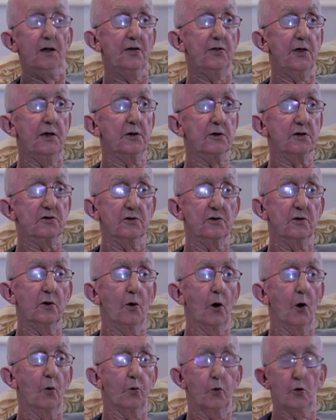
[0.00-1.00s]

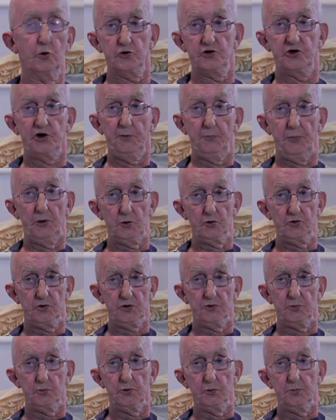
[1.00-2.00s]
a wardship
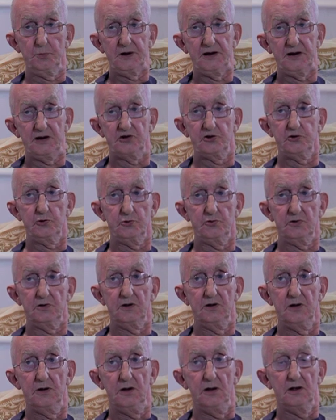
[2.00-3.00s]
order would be issued
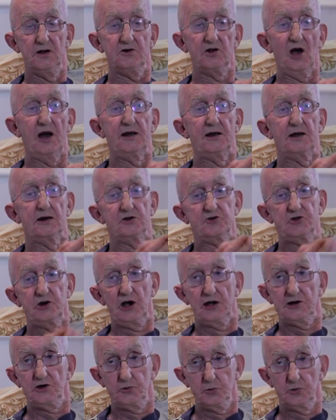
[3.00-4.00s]
and a
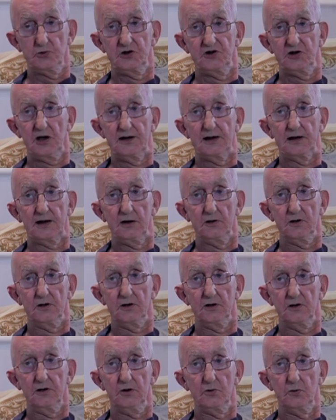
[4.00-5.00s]
judge would take
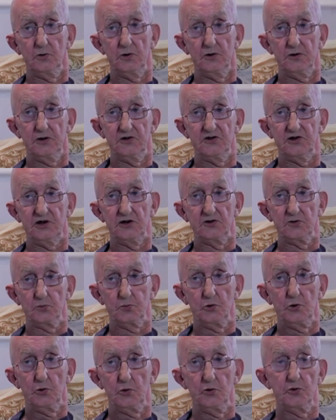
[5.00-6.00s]
you on as his
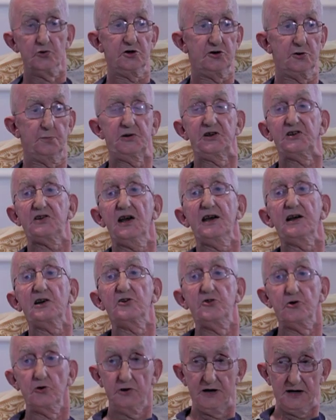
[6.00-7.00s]
ward to
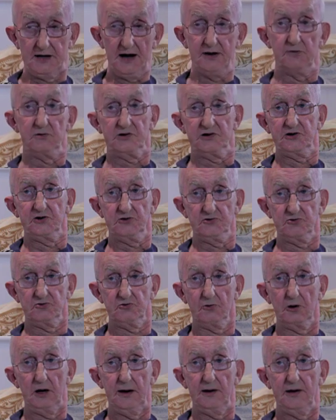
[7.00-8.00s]
protect your inheritance
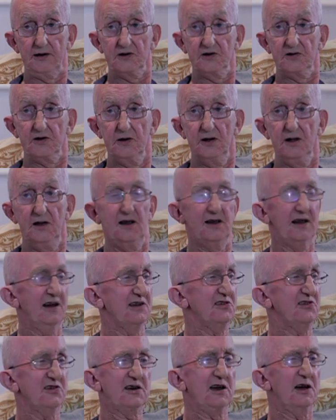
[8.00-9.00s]
rights.
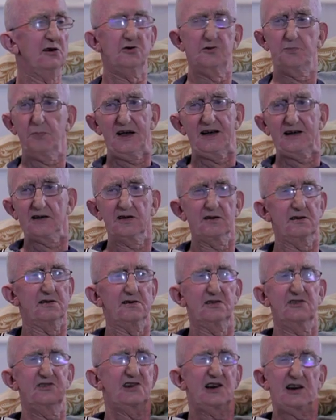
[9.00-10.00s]
That goes back to the
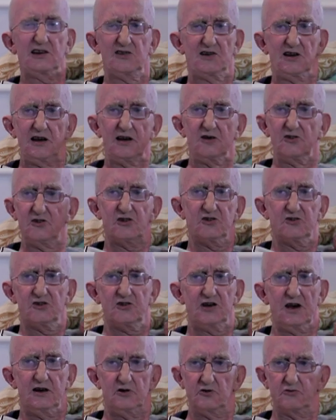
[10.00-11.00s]
16th
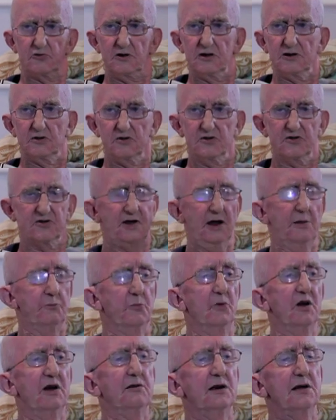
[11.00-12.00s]
century or
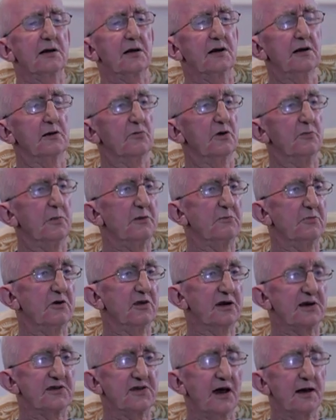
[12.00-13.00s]
somewhere, I can't remember
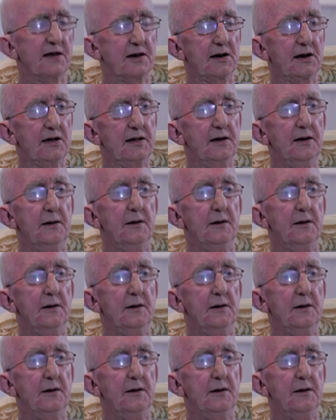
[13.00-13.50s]
exactly.